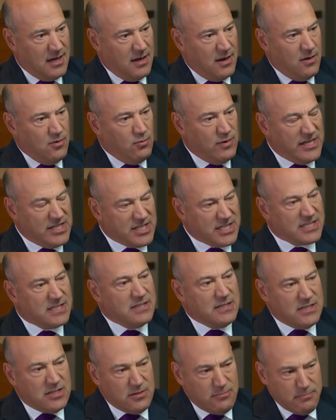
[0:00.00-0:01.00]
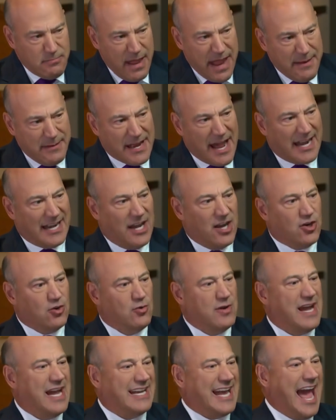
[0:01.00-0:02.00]
We just may not
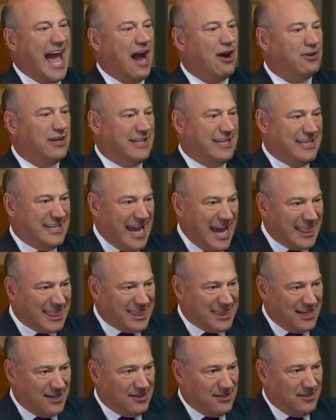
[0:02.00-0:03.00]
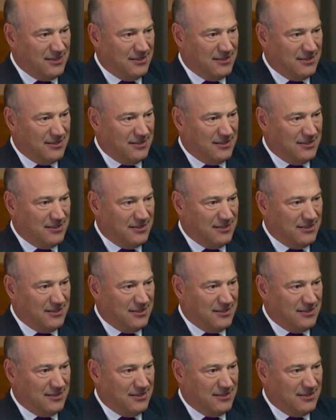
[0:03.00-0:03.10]
agree on how to get there.